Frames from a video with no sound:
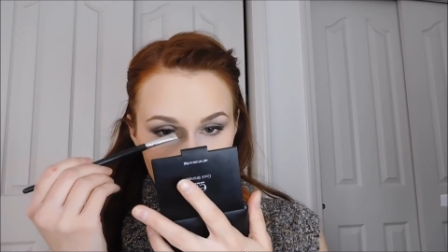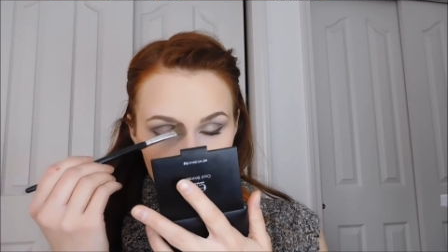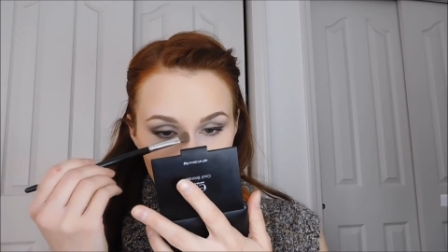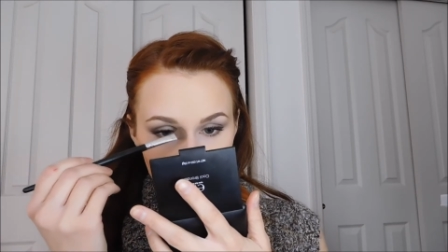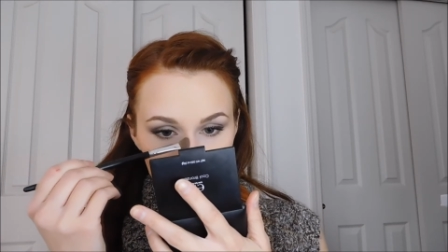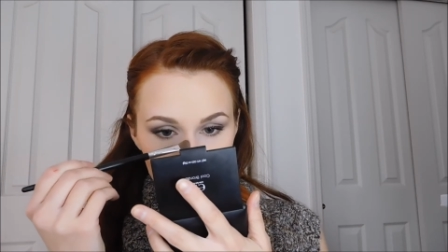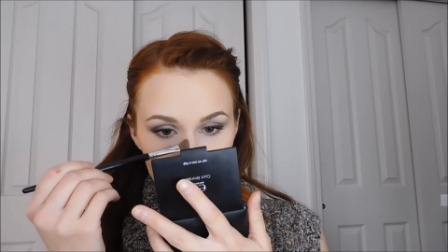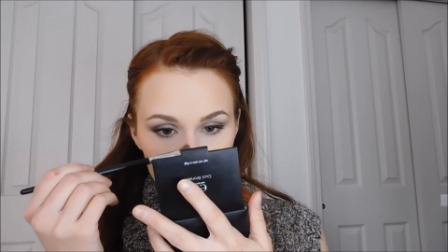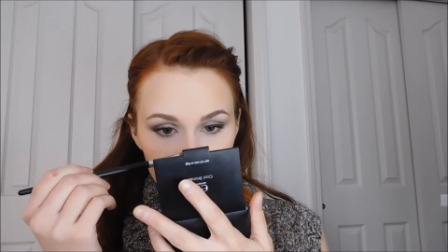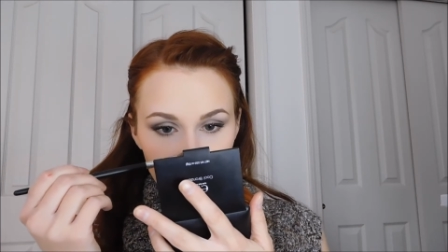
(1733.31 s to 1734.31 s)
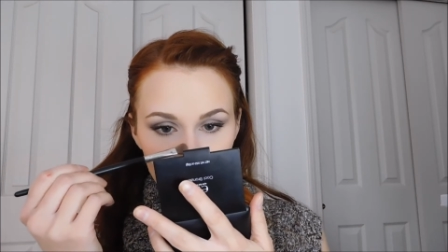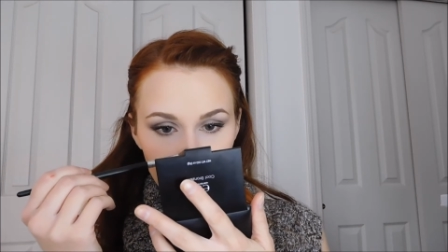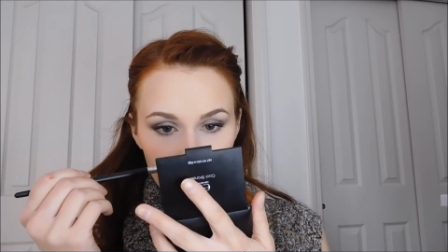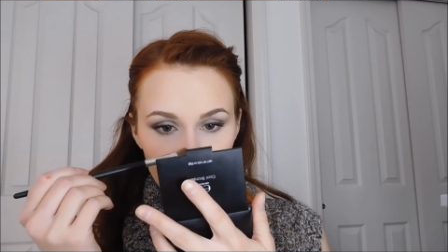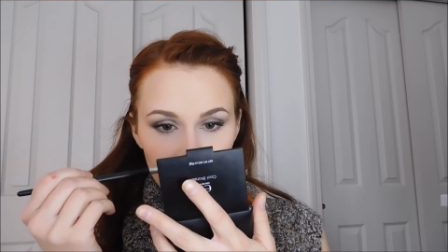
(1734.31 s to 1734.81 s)
We
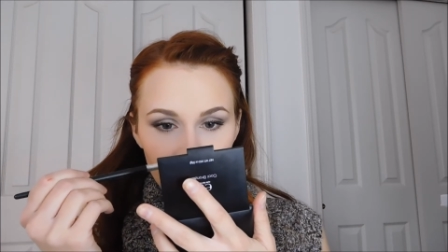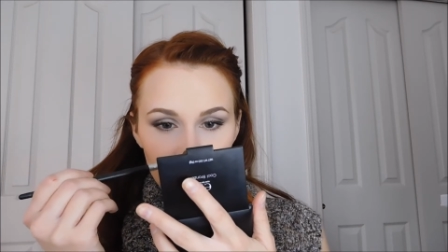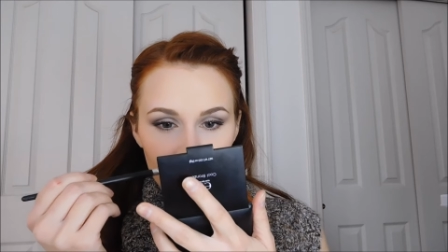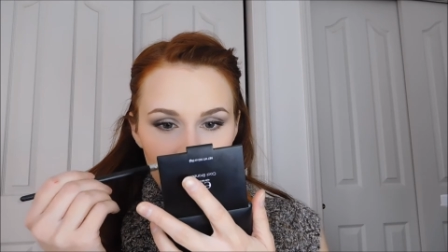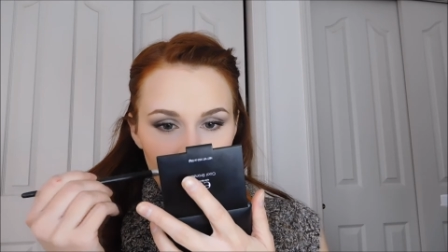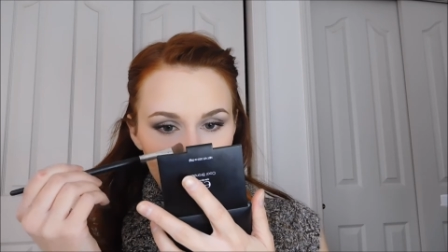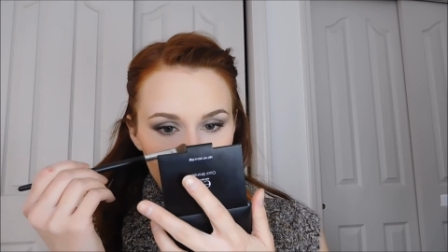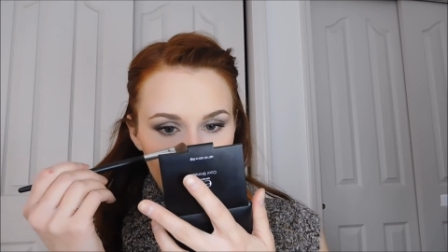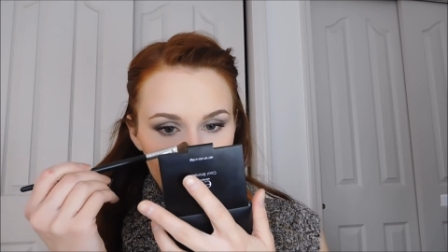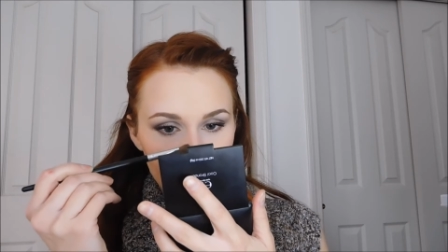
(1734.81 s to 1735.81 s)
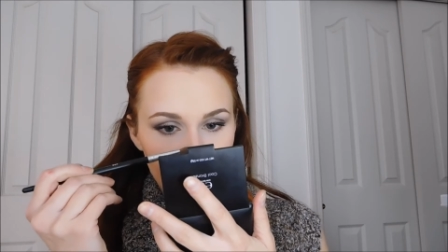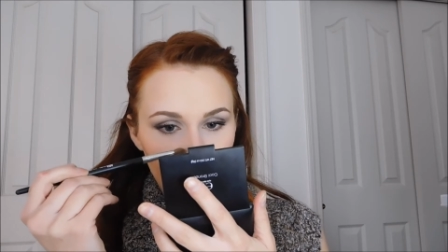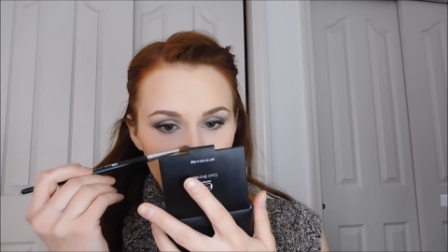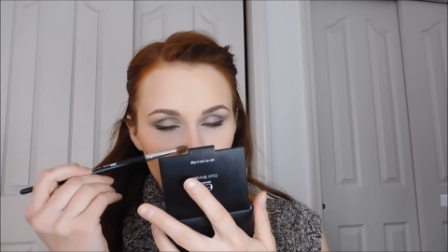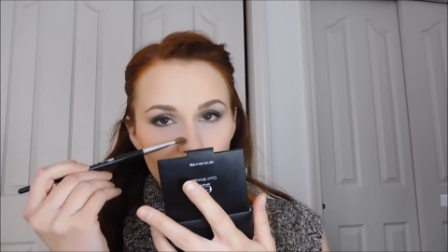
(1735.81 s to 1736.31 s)
actually met
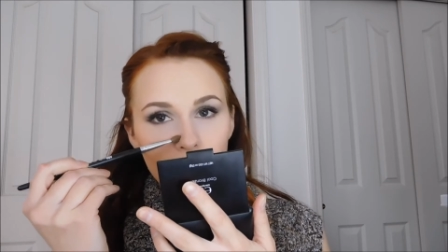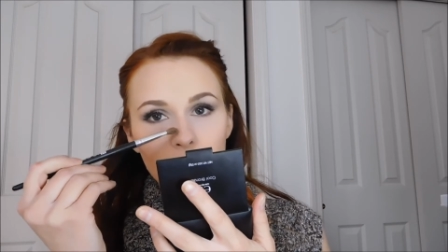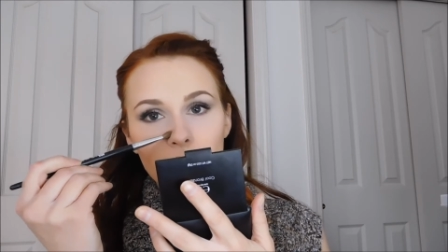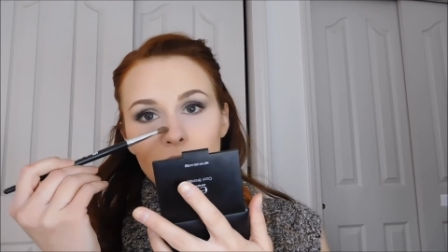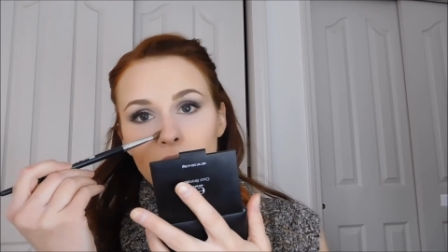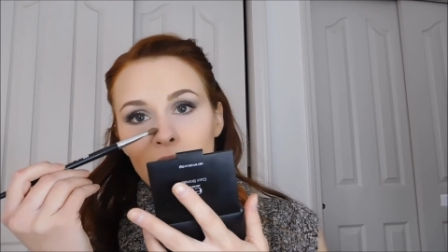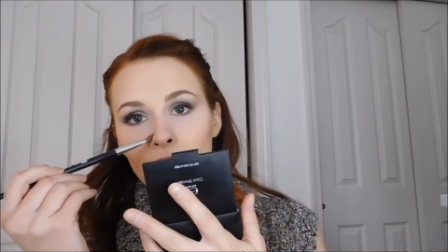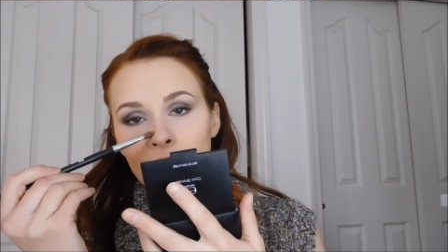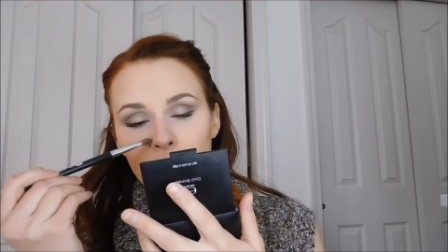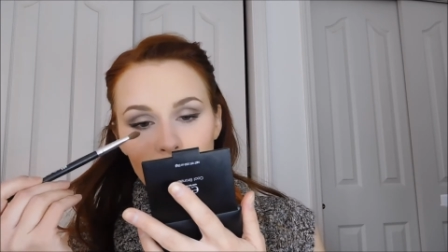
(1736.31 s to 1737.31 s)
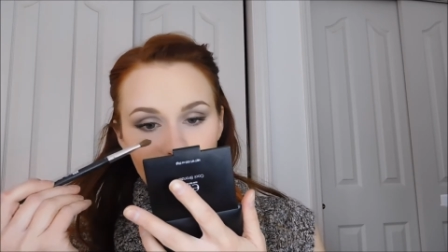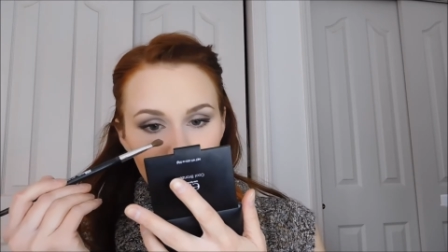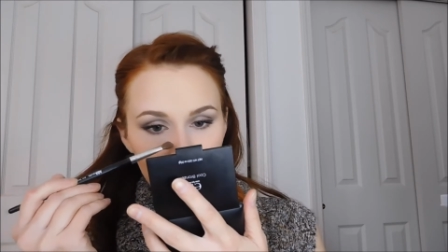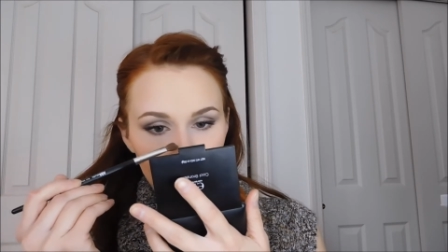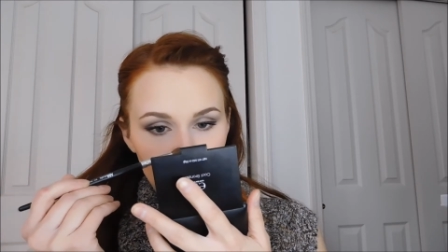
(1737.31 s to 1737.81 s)
at work,
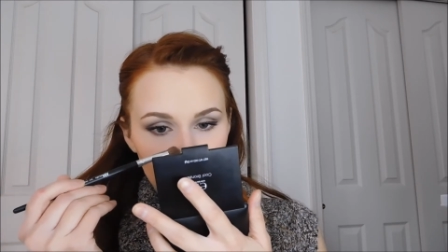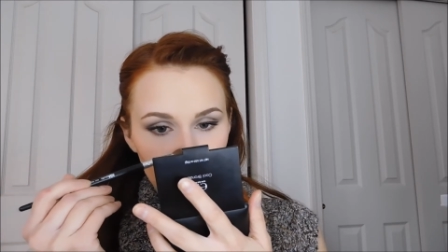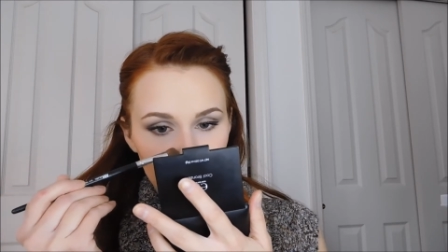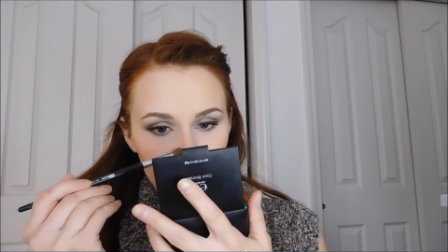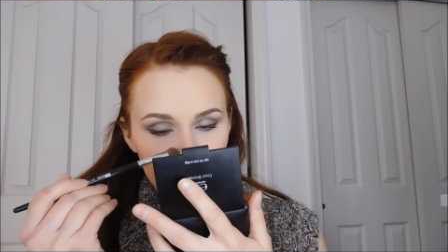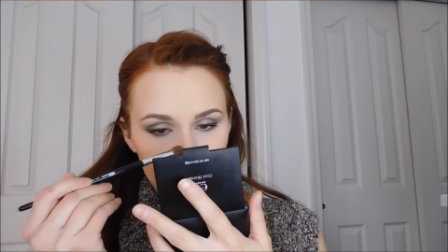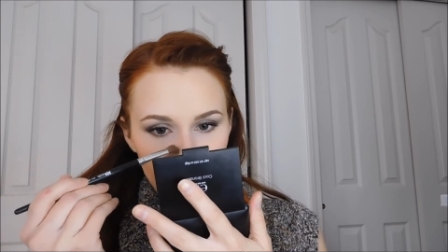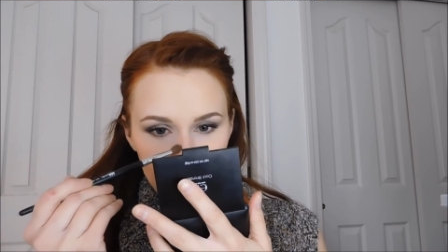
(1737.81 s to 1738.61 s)
and